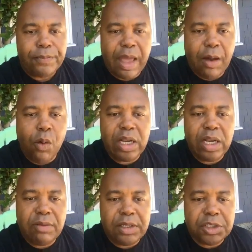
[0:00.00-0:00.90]
I wanted
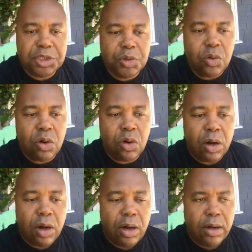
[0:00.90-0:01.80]
to be sure
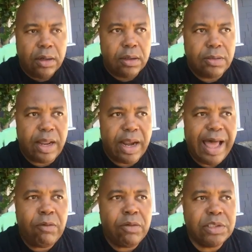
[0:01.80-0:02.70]
that
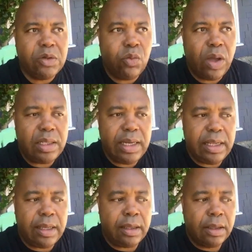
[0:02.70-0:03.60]
I was the one
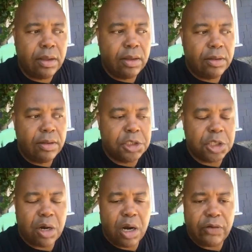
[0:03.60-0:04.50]
leading the
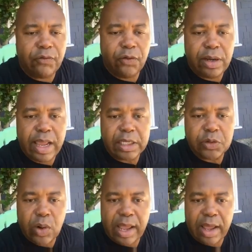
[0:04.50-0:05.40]
charge for the next
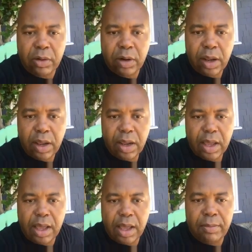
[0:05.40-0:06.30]
round.
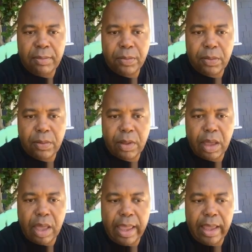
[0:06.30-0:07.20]
And
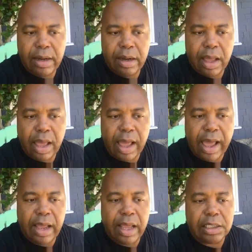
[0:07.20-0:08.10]

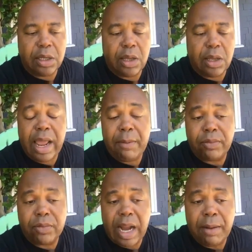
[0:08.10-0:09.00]
I
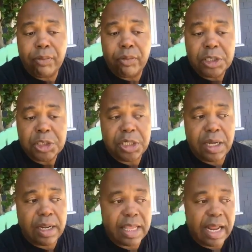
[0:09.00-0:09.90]

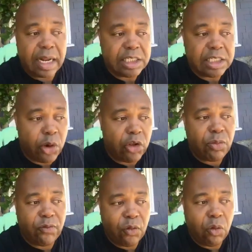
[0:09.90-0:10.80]
appreciated that experience
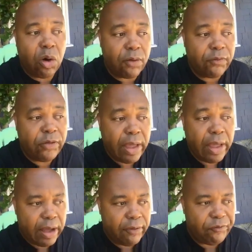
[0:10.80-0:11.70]
before,
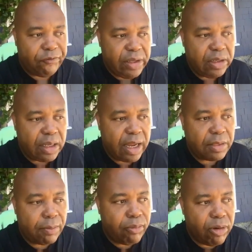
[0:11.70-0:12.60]
of feeling like
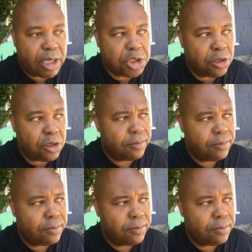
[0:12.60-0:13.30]
the pressure